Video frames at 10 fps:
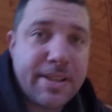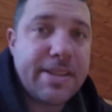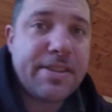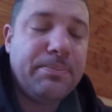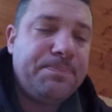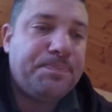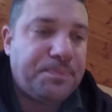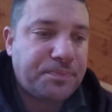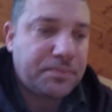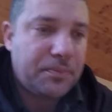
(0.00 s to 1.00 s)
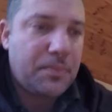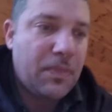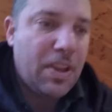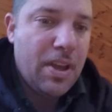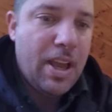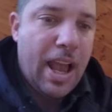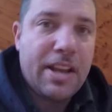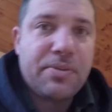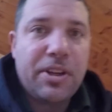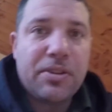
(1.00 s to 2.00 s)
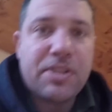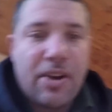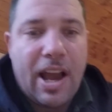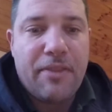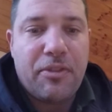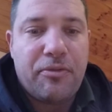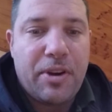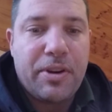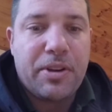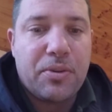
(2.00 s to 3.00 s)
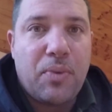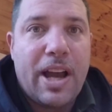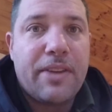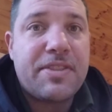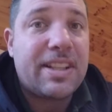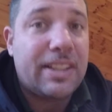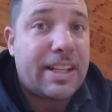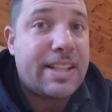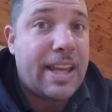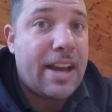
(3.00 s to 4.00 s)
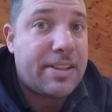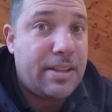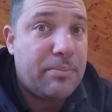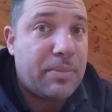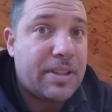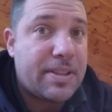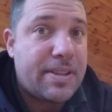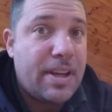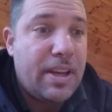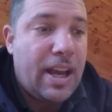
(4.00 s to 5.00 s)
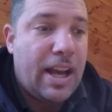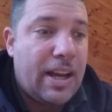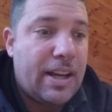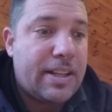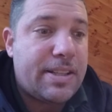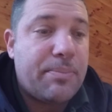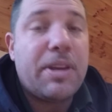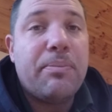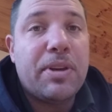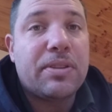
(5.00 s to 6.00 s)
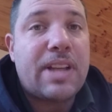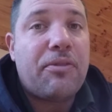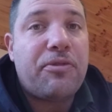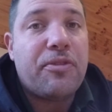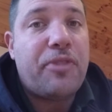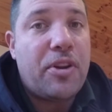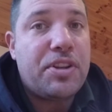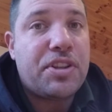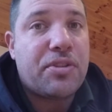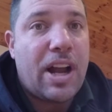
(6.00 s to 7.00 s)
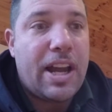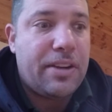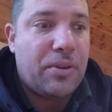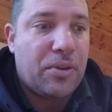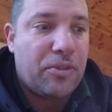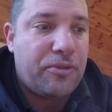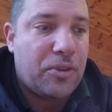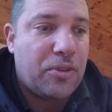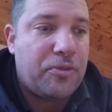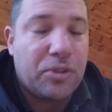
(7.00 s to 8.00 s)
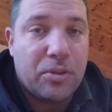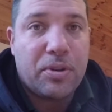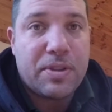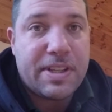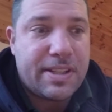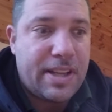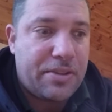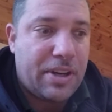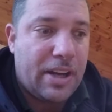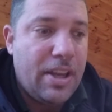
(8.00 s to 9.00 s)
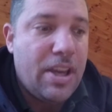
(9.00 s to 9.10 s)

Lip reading: system, and we also have a very good way of selecting our timbers to be milled up for furniture grade or for floorboards, etc.